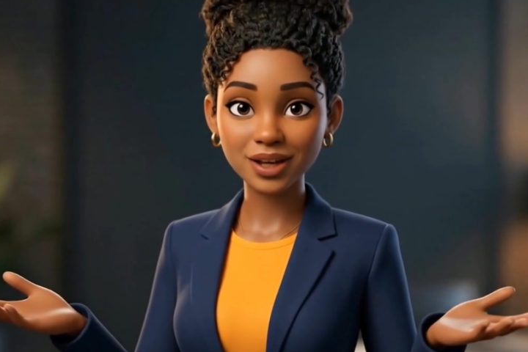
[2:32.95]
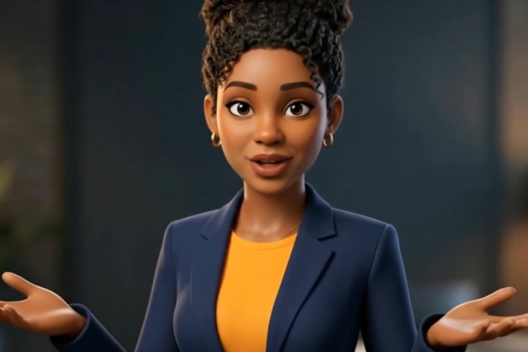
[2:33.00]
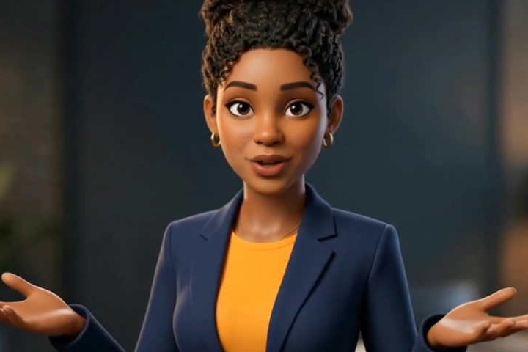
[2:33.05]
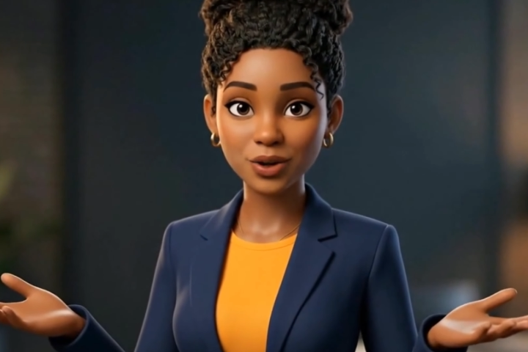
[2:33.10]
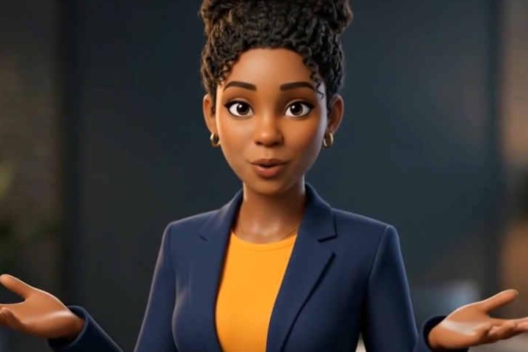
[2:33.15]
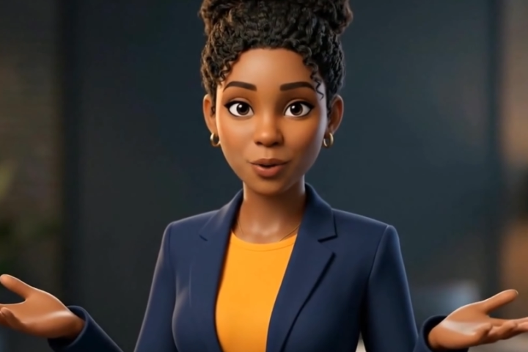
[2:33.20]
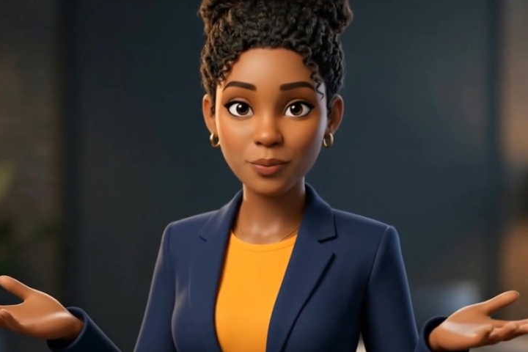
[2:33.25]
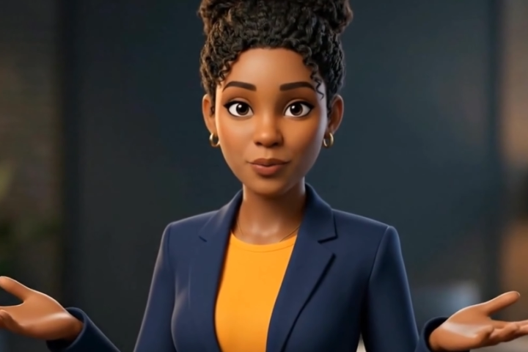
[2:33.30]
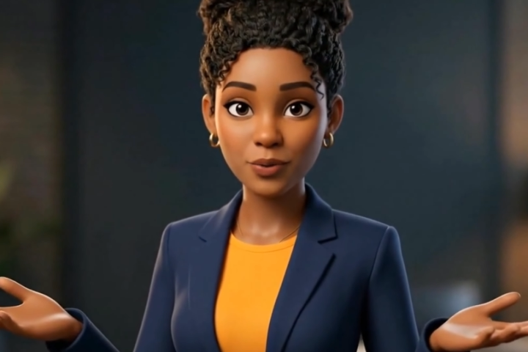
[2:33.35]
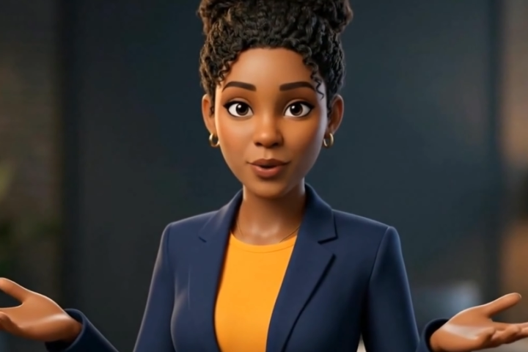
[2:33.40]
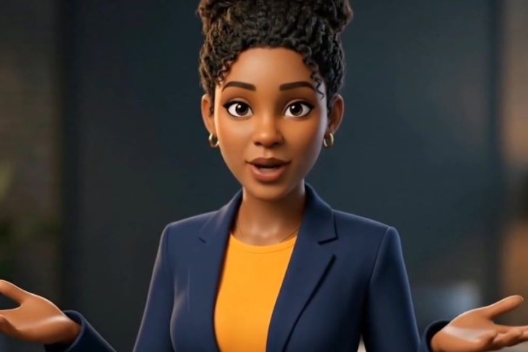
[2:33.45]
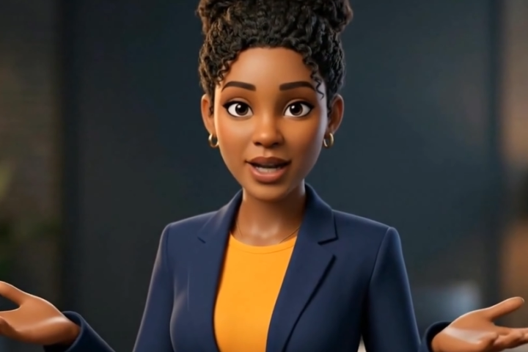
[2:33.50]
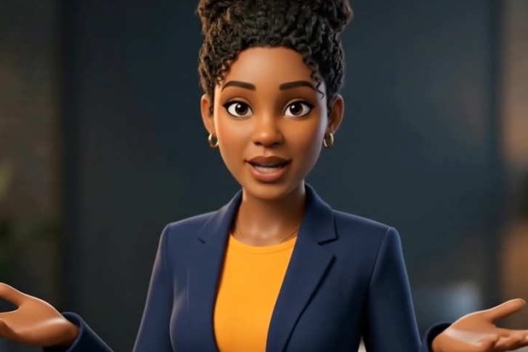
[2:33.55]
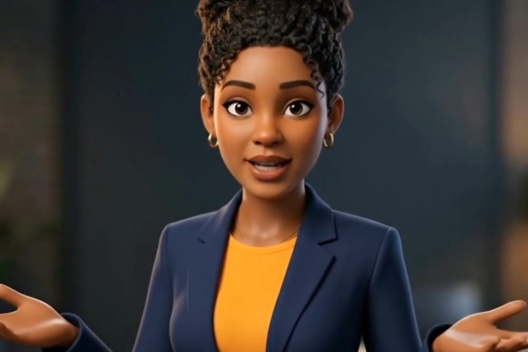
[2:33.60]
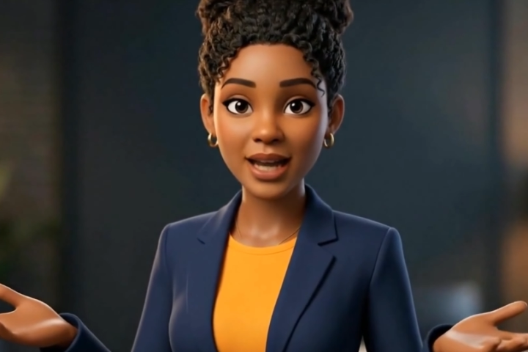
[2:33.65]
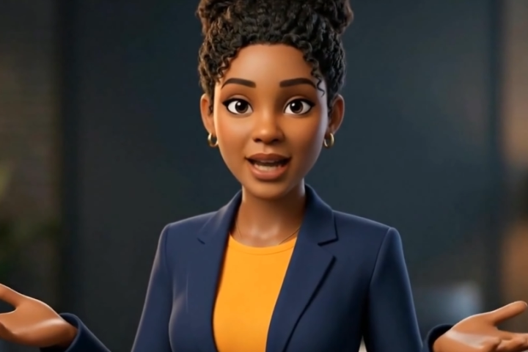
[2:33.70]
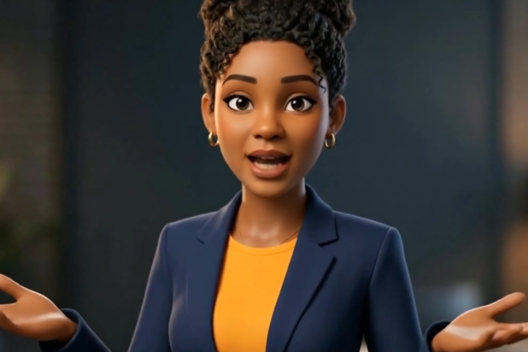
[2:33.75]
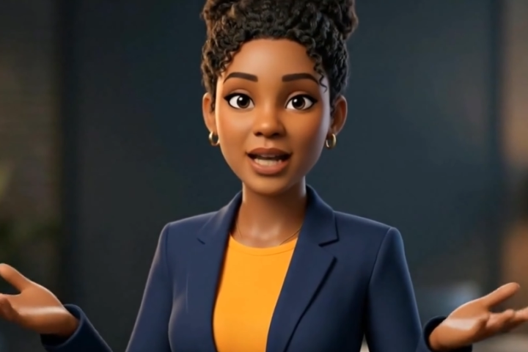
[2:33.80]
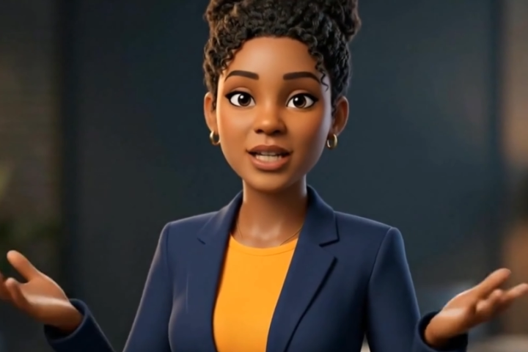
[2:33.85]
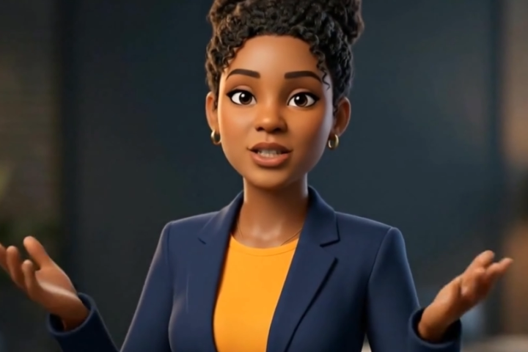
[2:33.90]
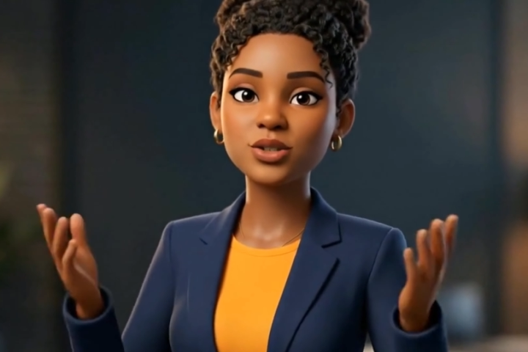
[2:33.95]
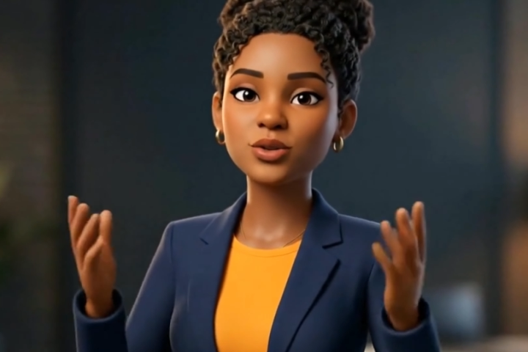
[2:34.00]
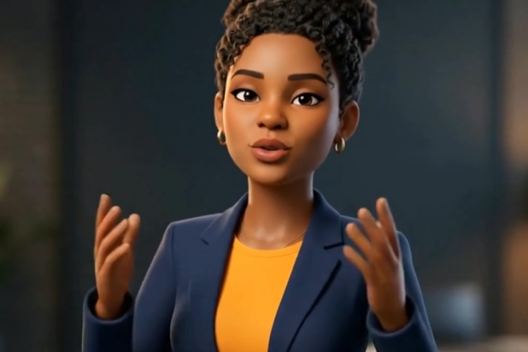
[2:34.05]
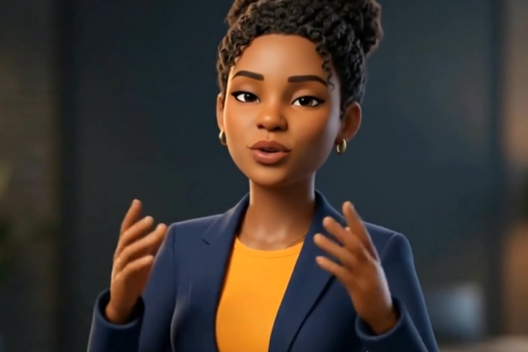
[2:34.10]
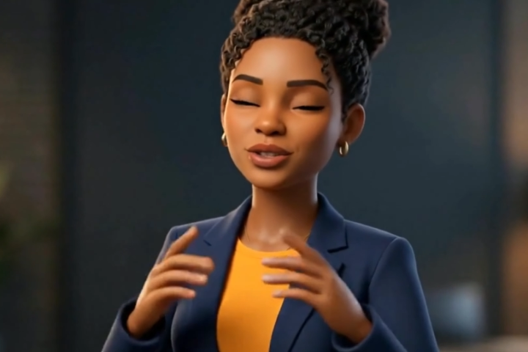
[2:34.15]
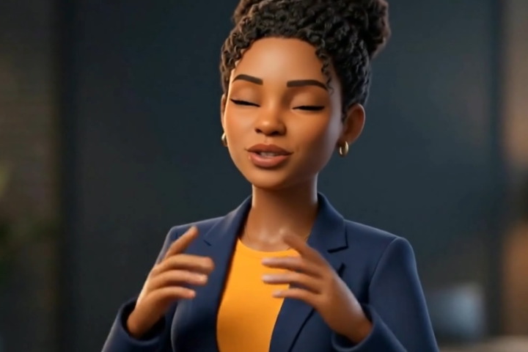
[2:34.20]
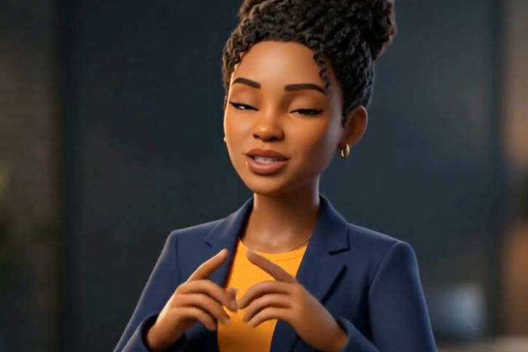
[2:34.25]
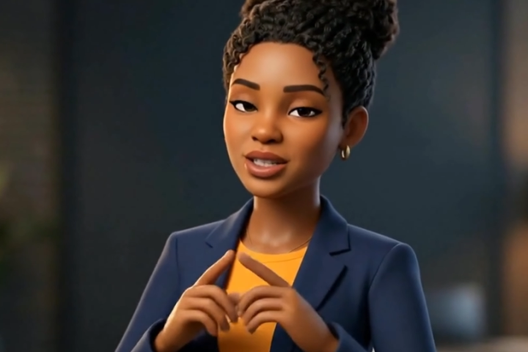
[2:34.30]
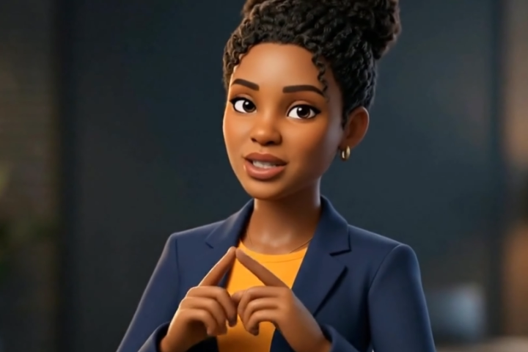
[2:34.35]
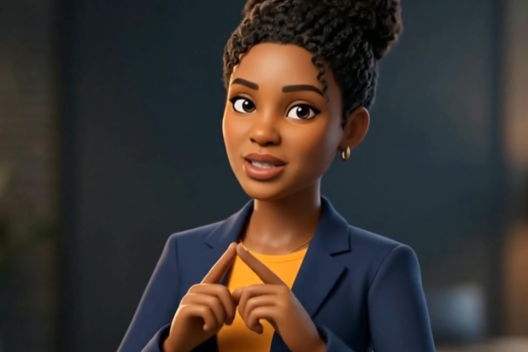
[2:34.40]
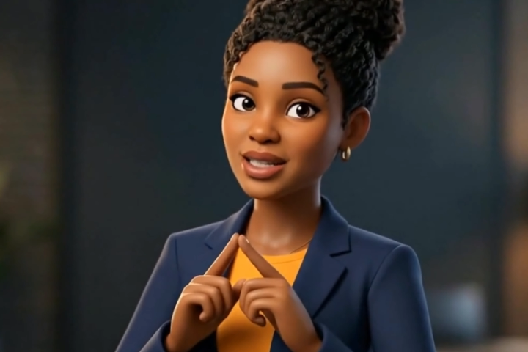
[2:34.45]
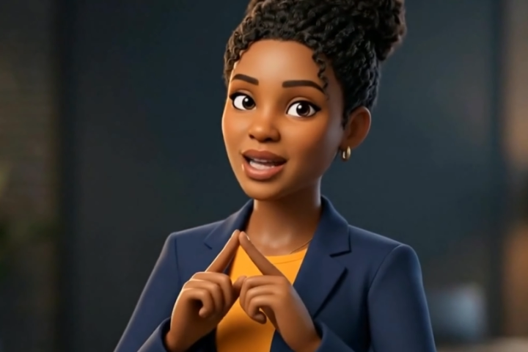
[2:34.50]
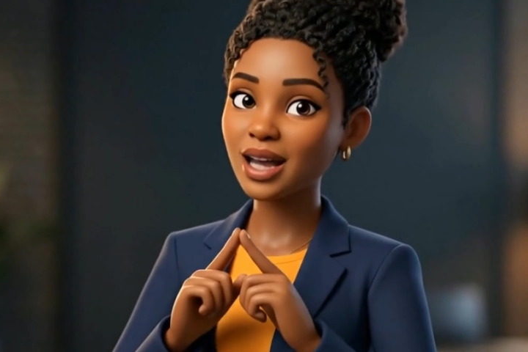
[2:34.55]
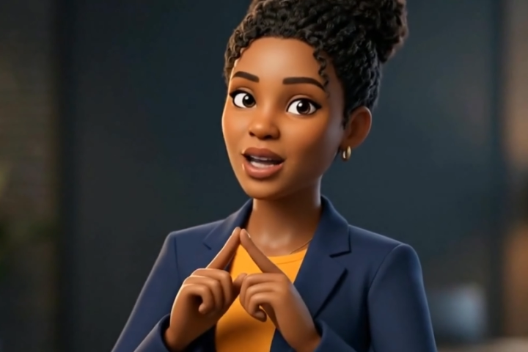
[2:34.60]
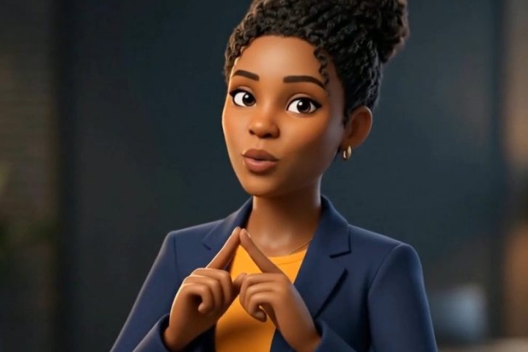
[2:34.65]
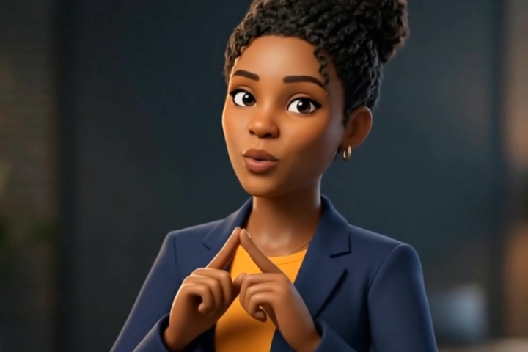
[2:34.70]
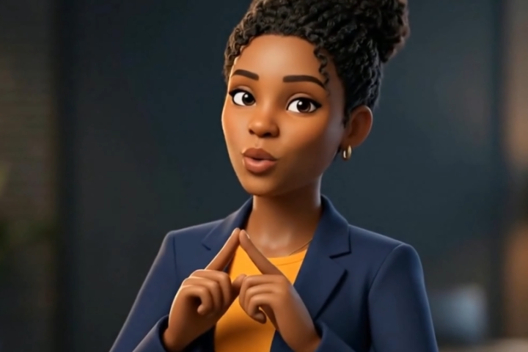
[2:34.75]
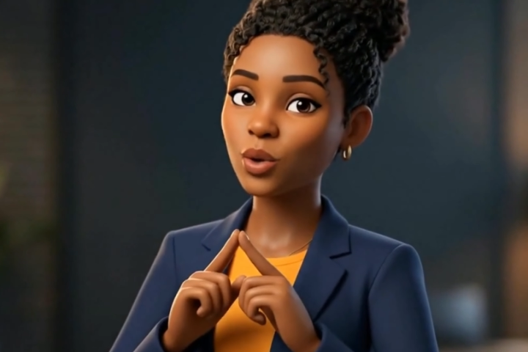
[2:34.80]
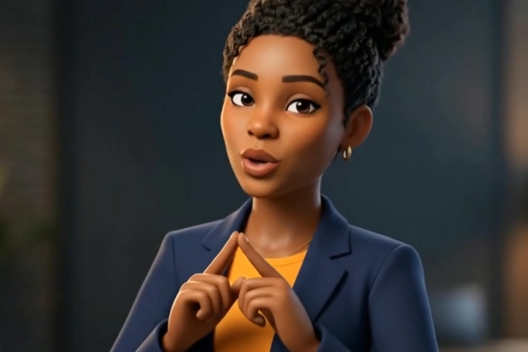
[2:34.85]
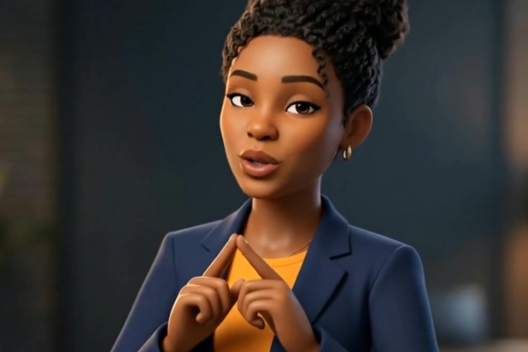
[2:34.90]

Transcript: Your brain has to understand